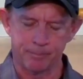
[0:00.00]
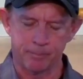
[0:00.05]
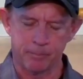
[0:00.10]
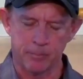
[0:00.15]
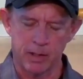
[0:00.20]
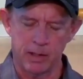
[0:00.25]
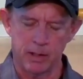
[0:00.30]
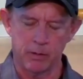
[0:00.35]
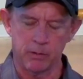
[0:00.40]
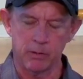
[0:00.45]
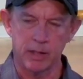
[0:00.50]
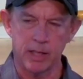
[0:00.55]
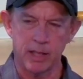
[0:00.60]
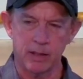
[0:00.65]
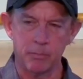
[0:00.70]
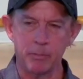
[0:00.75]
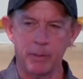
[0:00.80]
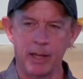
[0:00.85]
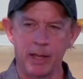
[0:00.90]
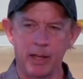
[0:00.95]
You know, give
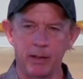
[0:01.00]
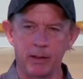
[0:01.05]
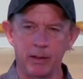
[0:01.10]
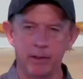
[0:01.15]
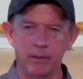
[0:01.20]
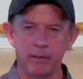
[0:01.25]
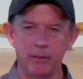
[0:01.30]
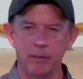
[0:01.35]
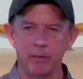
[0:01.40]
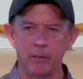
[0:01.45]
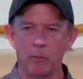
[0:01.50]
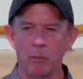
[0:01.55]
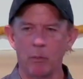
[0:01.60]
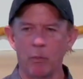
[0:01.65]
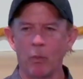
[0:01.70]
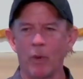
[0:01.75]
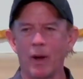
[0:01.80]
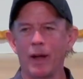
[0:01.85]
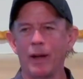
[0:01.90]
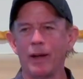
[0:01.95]
me
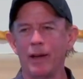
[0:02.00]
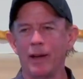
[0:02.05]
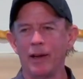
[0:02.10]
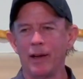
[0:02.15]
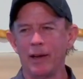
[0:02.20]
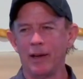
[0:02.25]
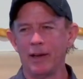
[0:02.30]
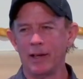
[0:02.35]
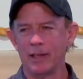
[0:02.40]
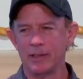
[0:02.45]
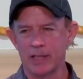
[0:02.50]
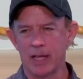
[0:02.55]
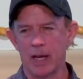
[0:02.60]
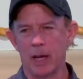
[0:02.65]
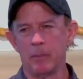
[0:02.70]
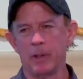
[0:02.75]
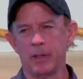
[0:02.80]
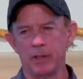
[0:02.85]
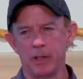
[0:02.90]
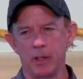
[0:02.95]
what is
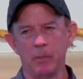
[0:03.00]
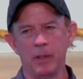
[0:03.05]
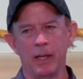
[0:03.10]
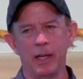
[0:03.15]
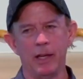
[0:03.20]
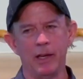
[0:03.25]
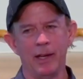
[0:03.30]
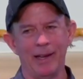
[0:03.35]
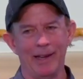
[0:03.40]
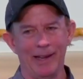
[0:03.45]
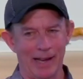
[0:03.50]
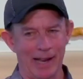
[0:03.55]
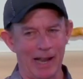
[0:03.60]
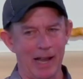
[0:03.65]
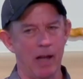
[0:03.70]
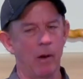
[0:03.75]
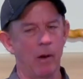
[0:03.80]
coming to me now,